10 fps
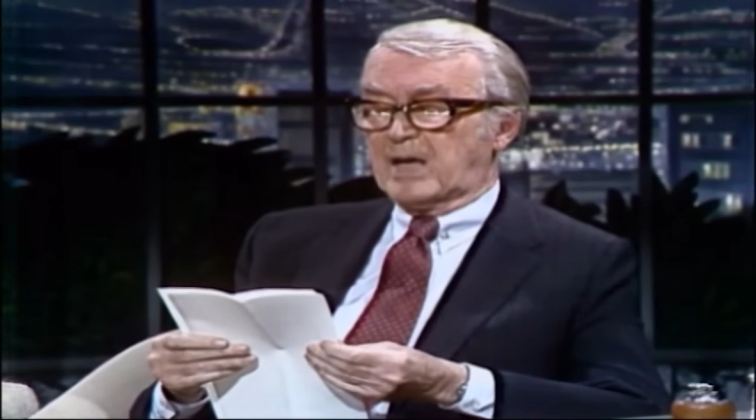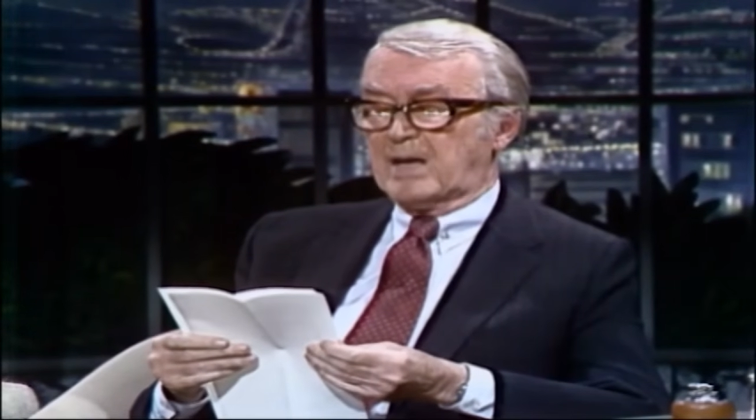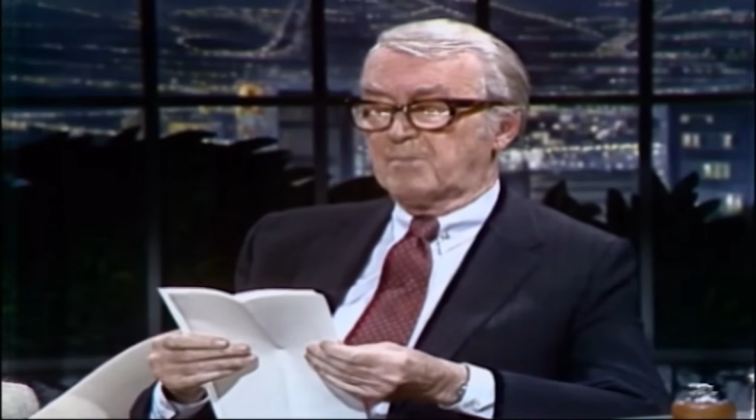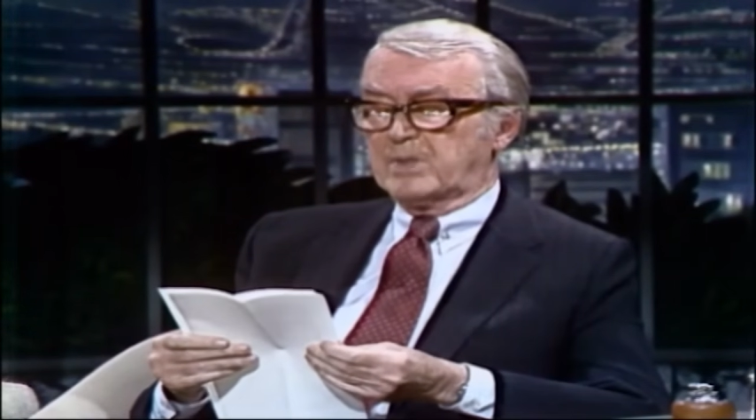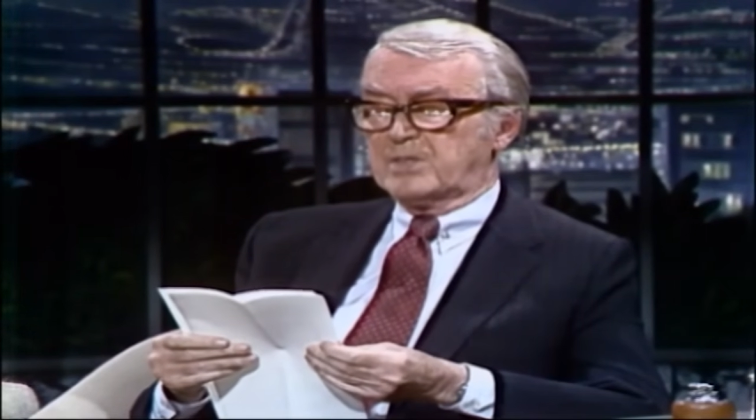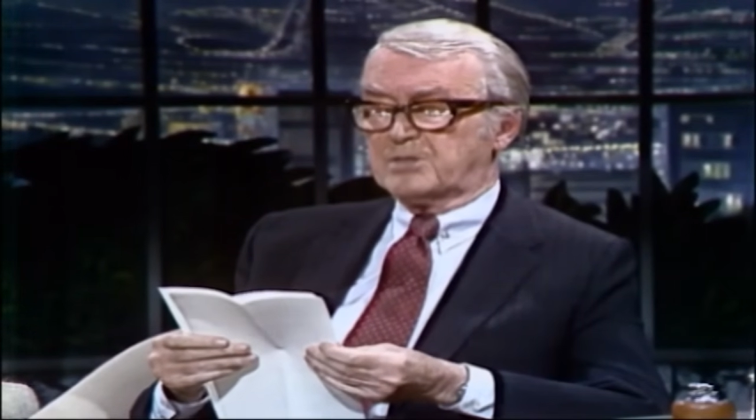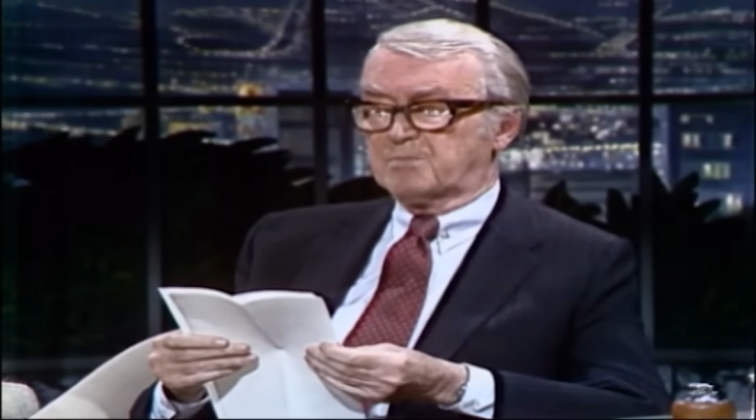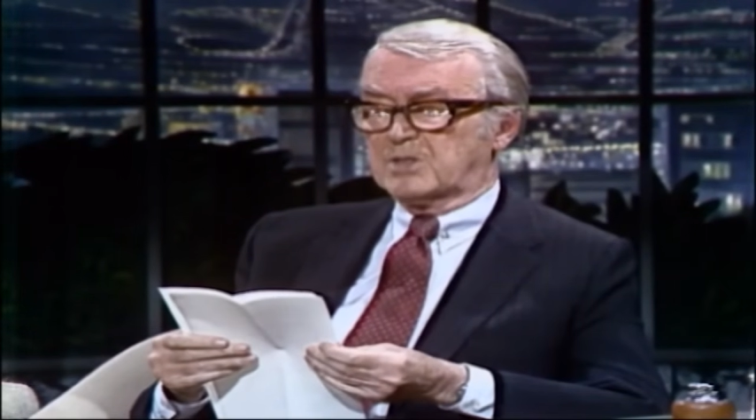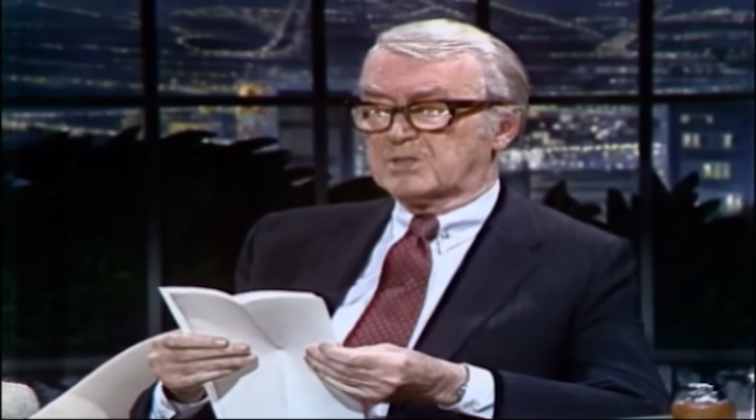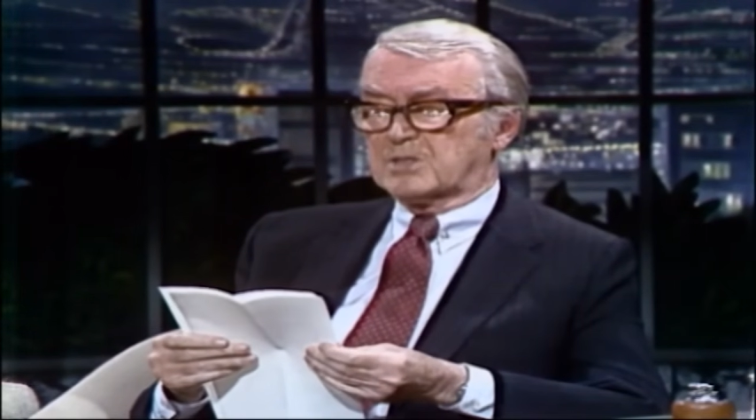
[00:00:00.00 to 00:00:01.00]
I'm
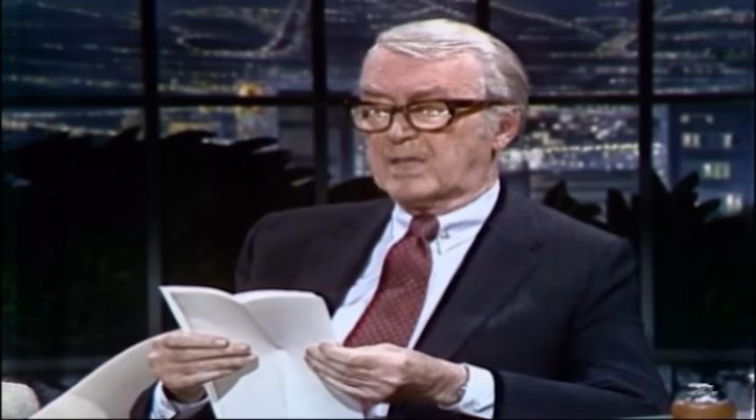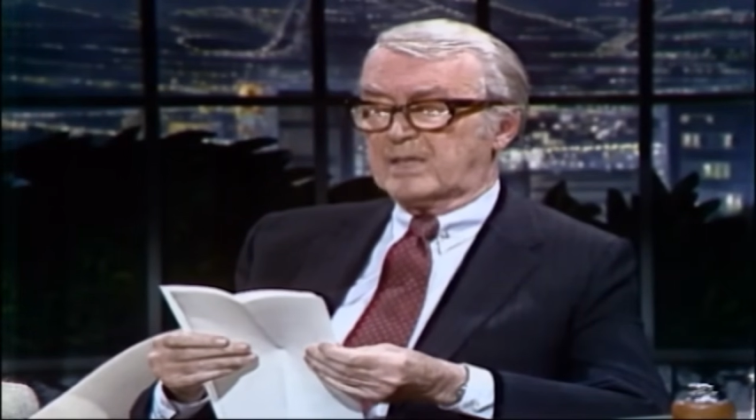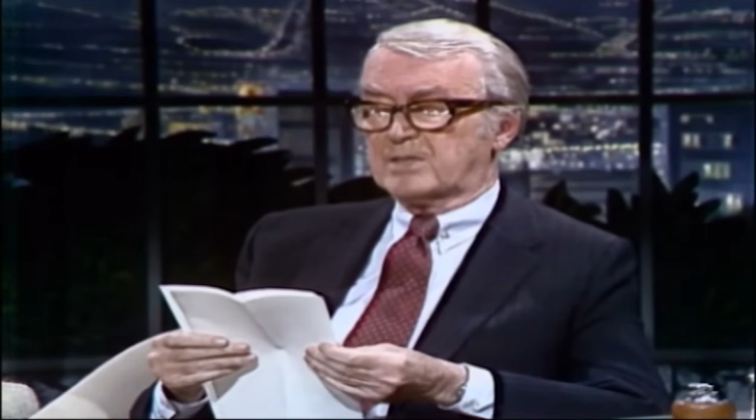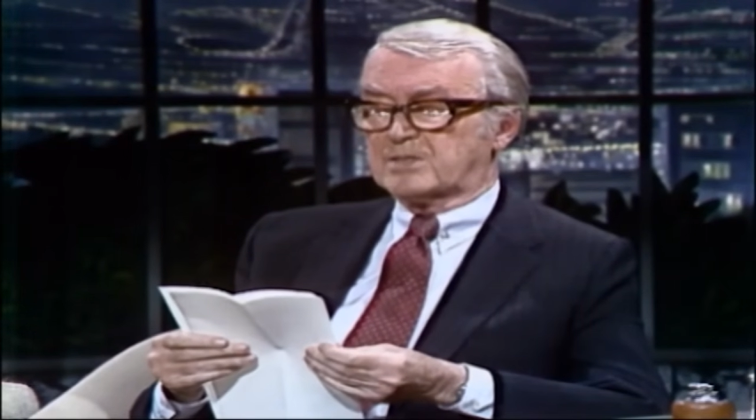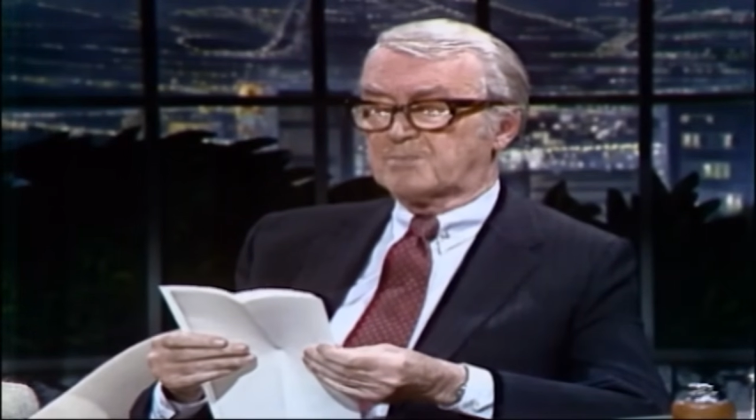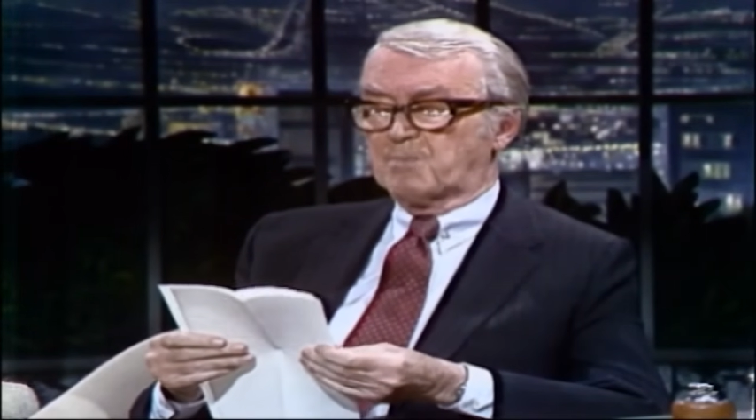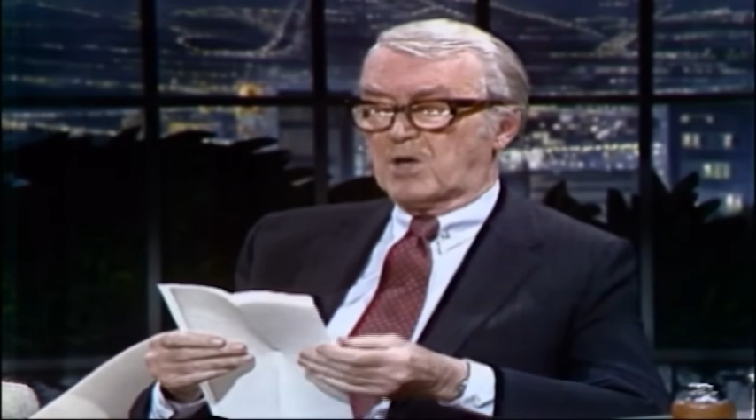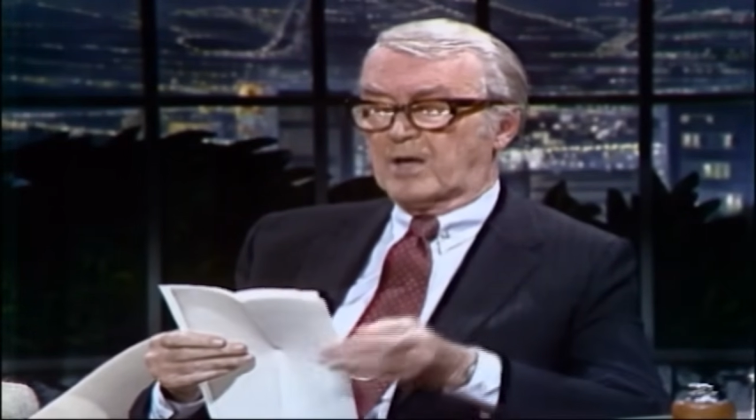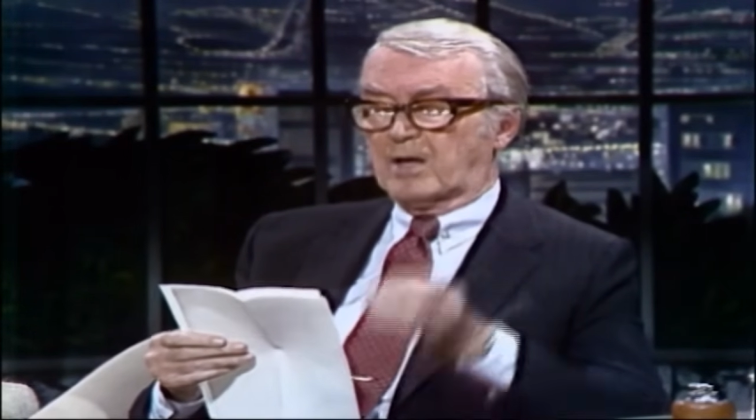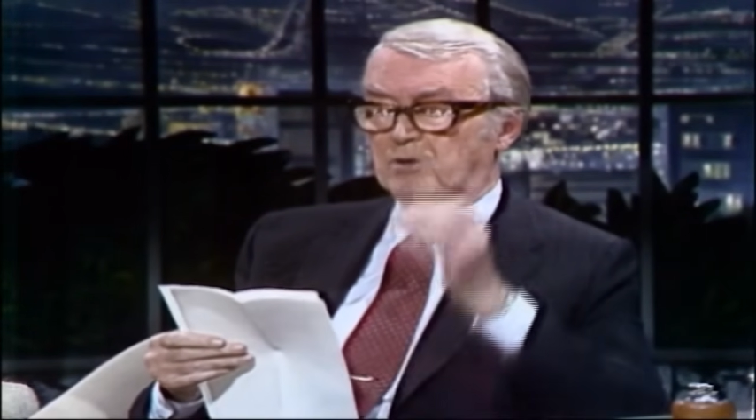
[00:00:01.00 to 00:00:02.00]
Eastman's latest
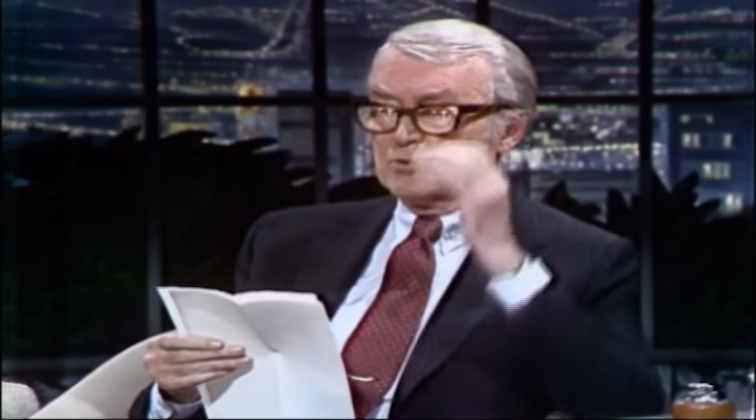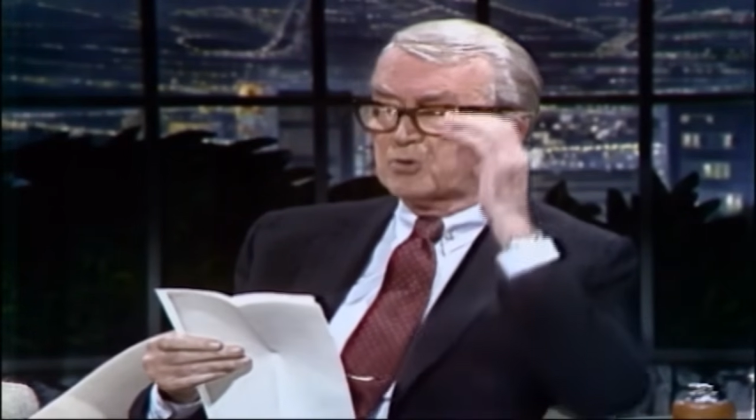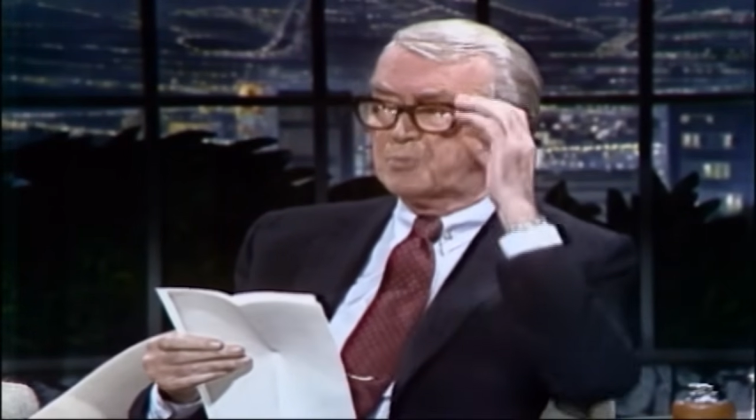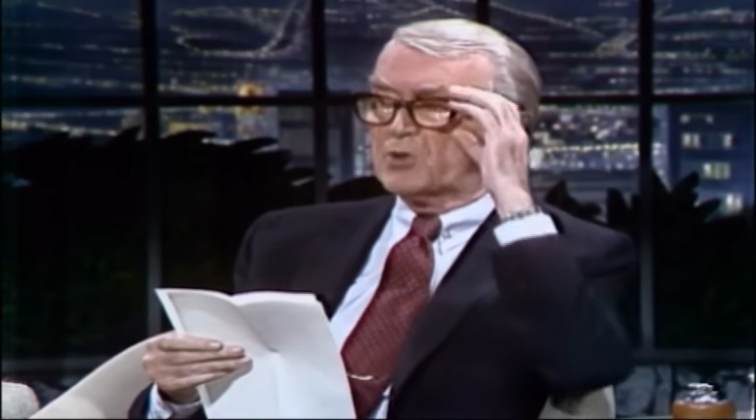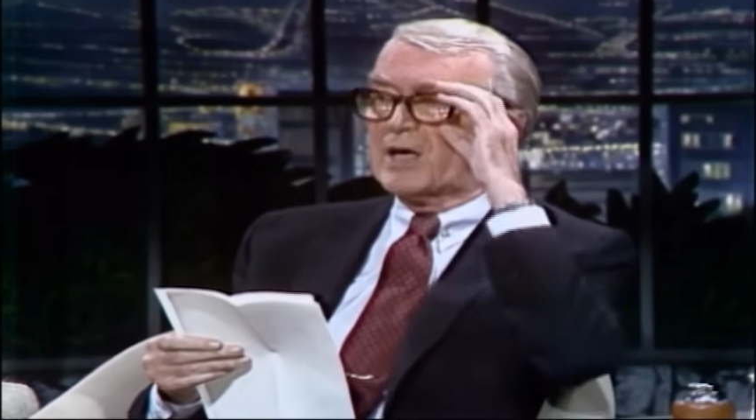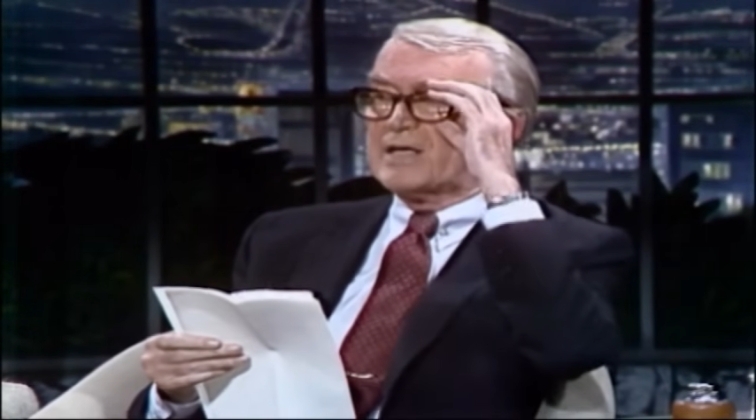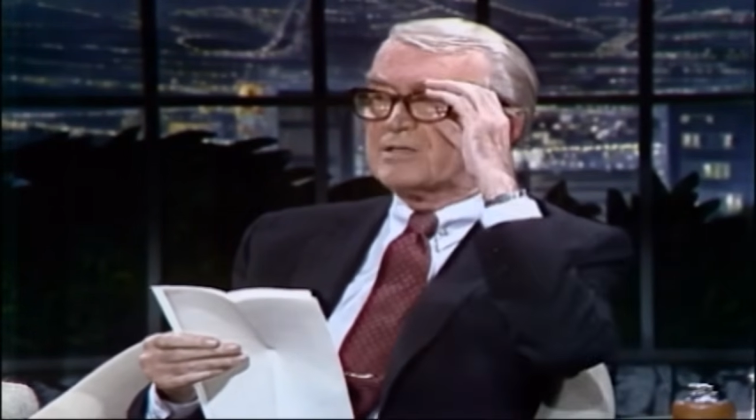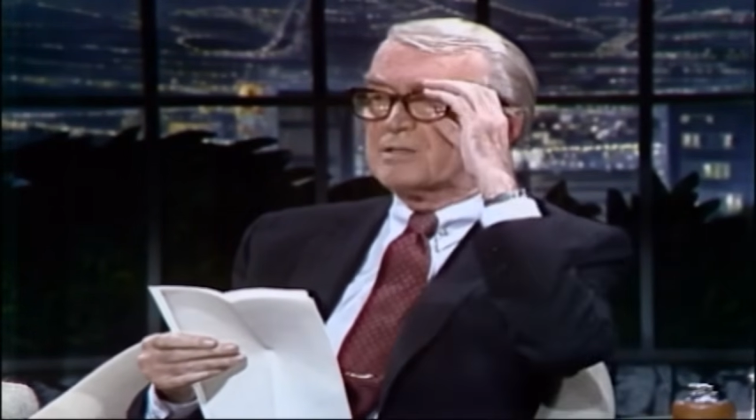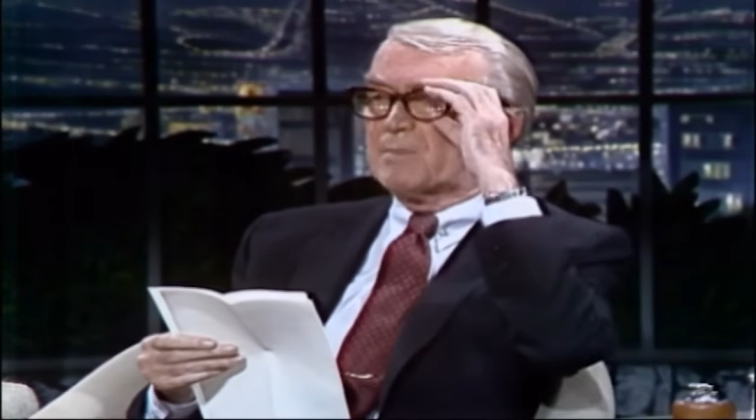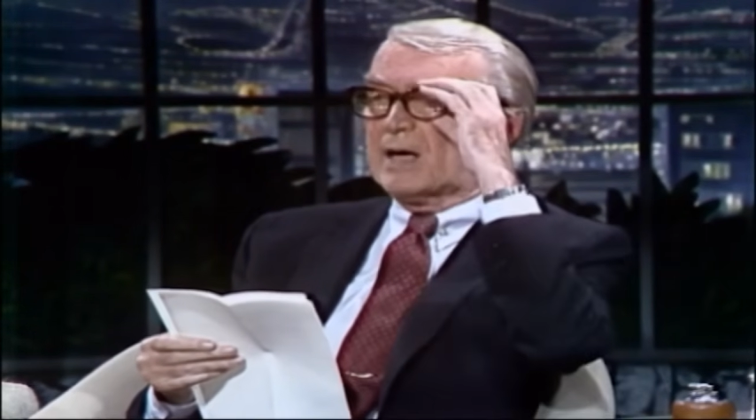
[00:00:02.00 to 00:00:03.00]
model. Super
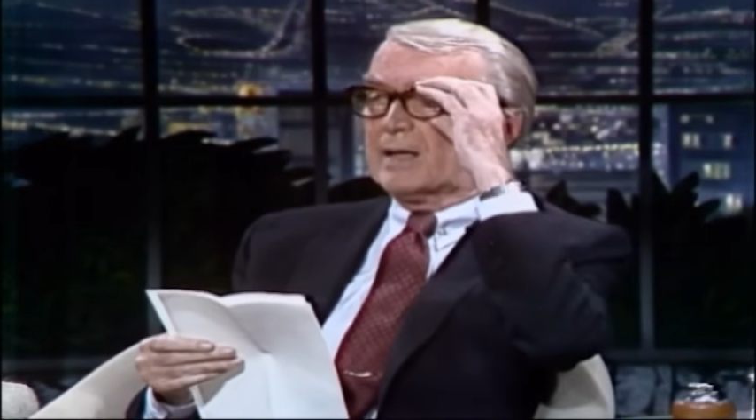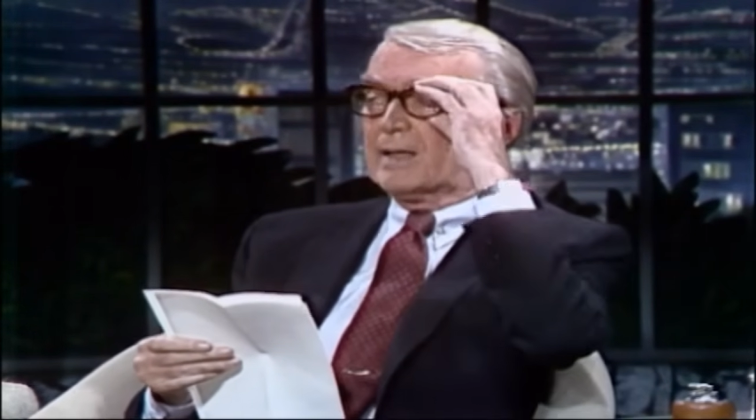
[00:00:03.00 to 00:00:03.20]
8's my